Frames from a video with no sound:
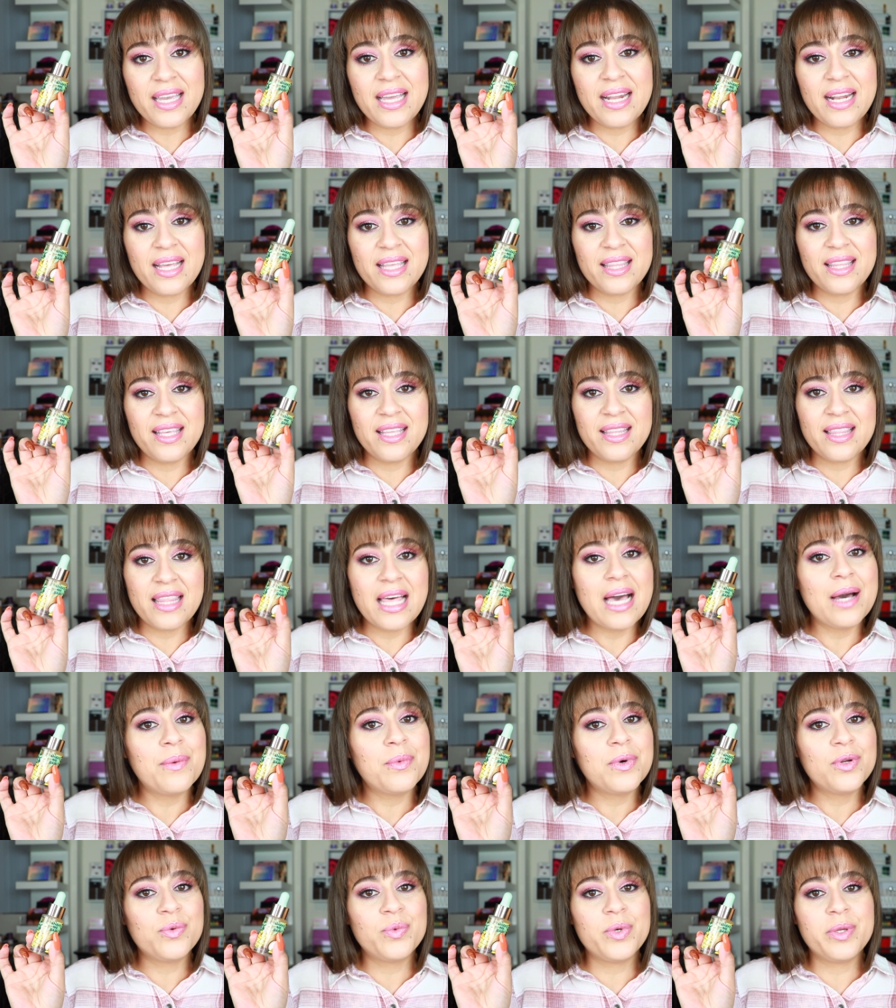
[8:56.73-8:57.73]
and I think
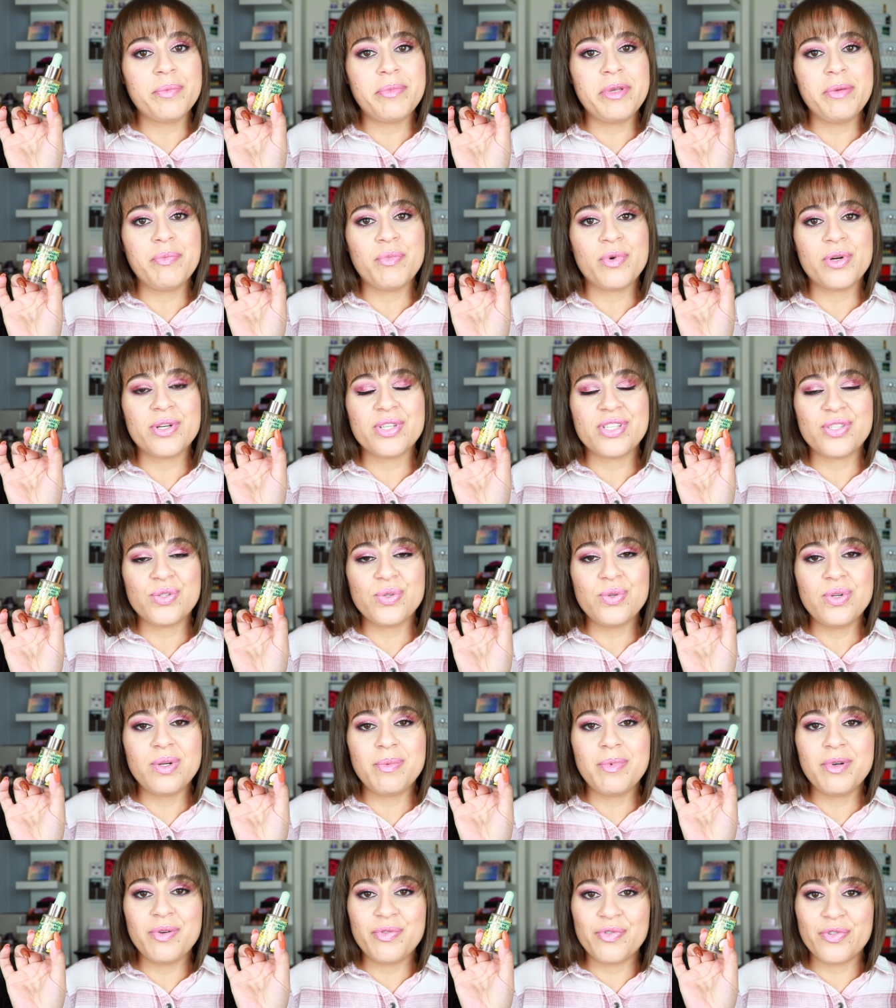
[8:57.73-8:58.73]
that one would be more
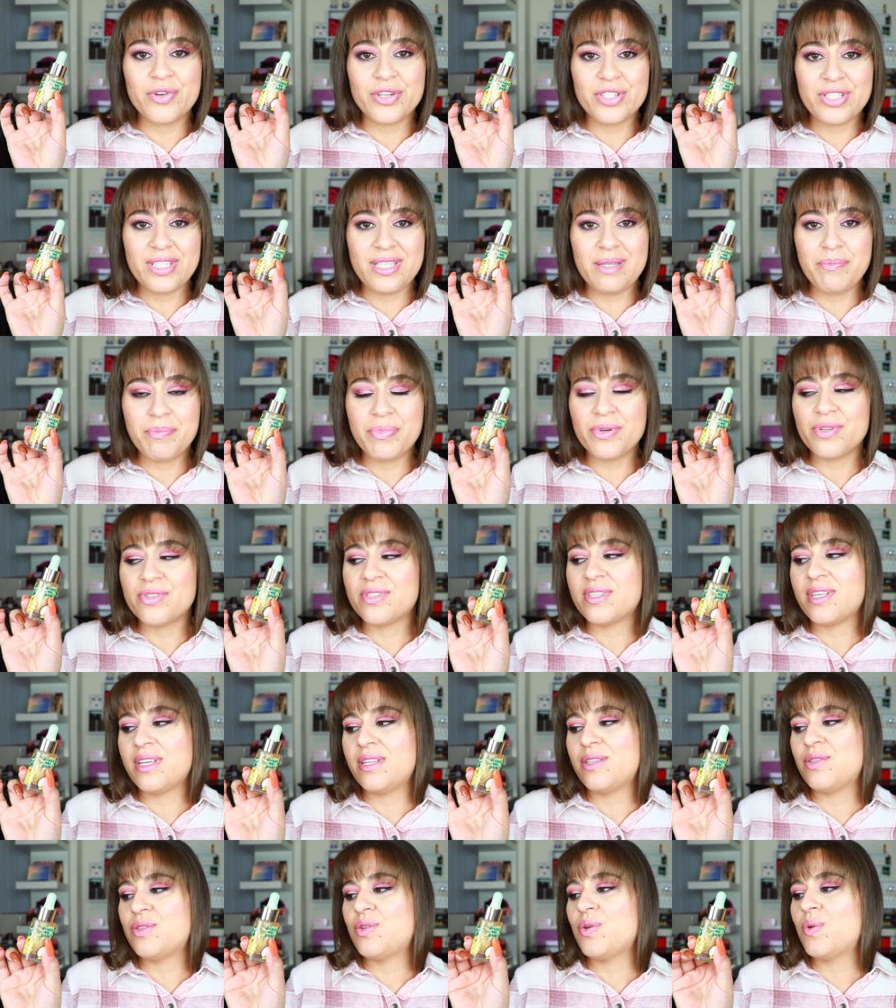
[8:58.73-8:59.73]
suitable for deeper
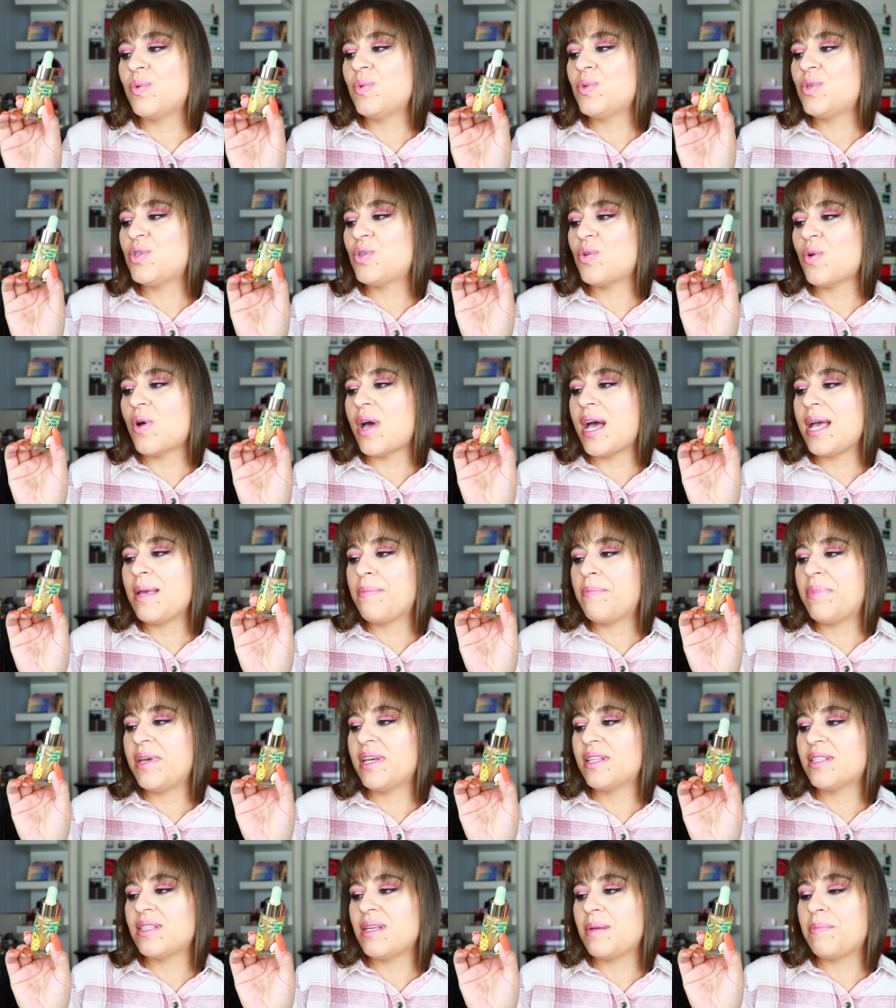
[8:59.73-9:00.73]
skin tones, so I
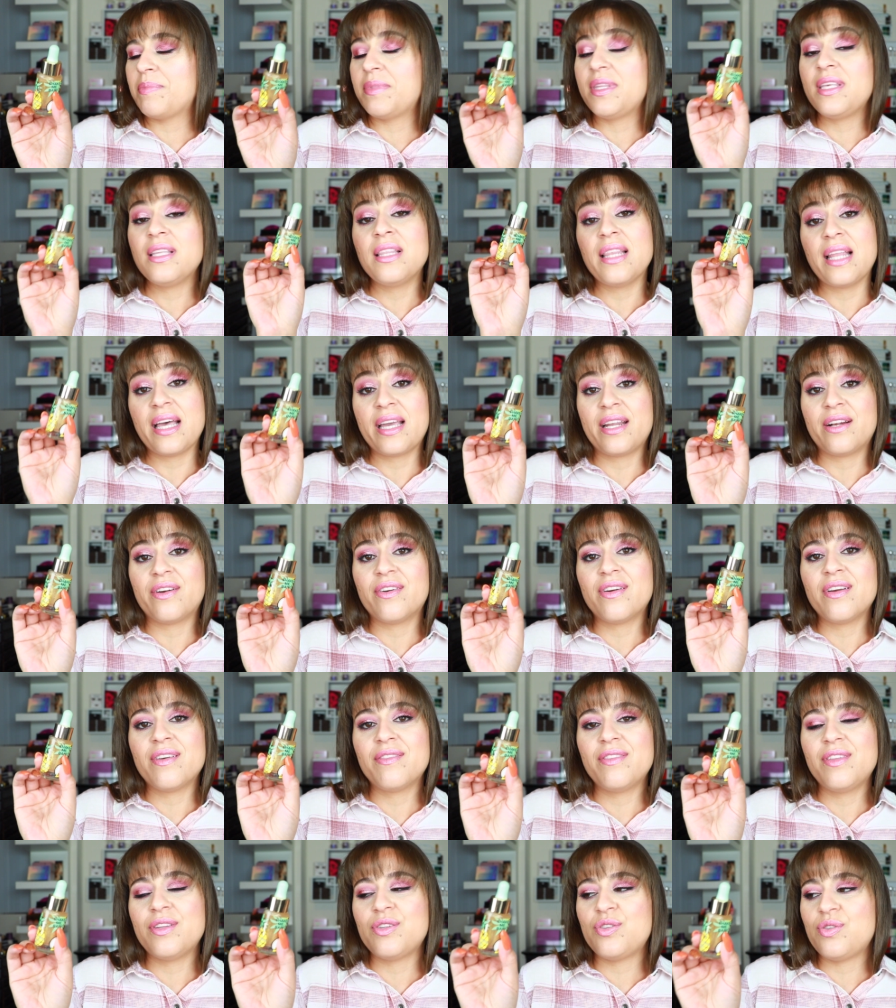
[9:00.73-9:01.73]
picked up the lighter
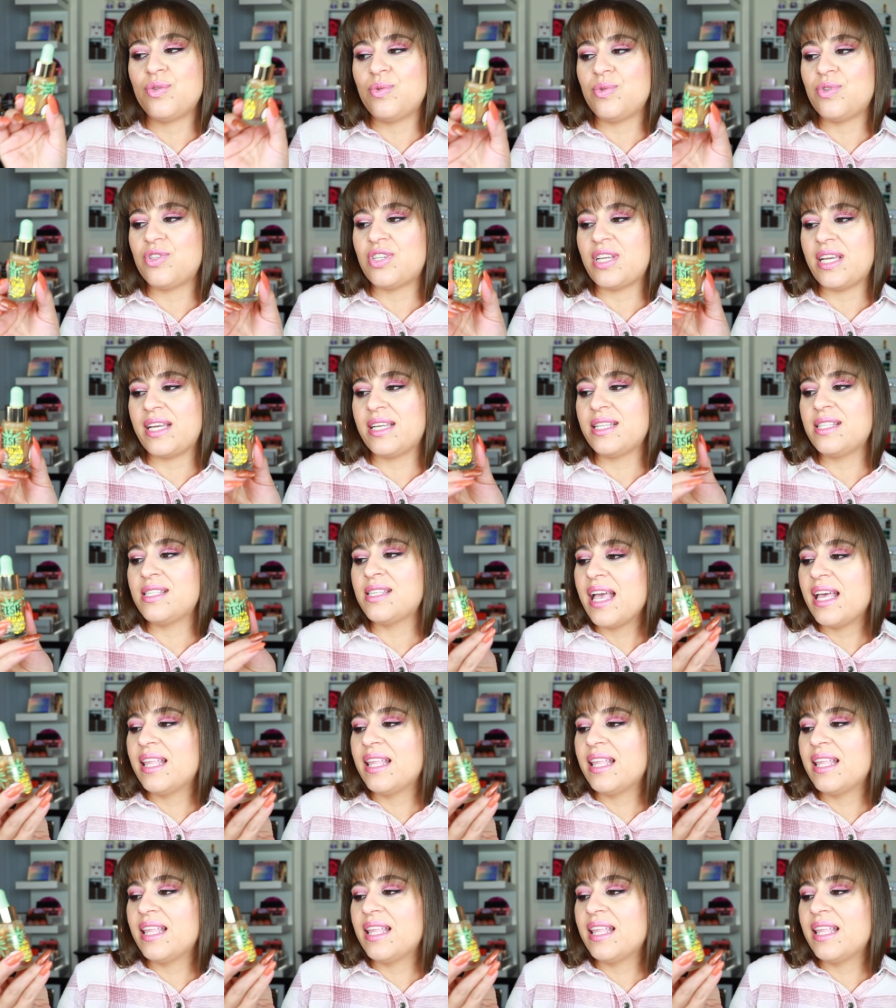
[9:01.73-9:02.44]
of the 2 shades.